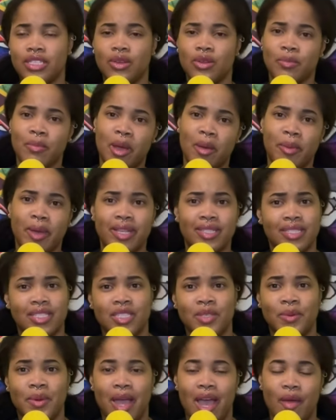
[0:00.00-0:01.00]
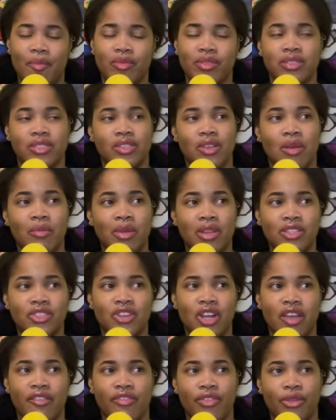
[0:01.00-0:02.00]
Let's go to Popeyes to see what happens. So
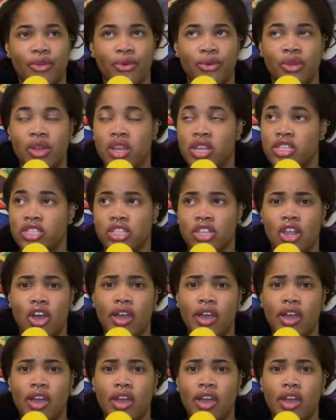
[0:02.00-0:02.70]
I'm in the drive-through,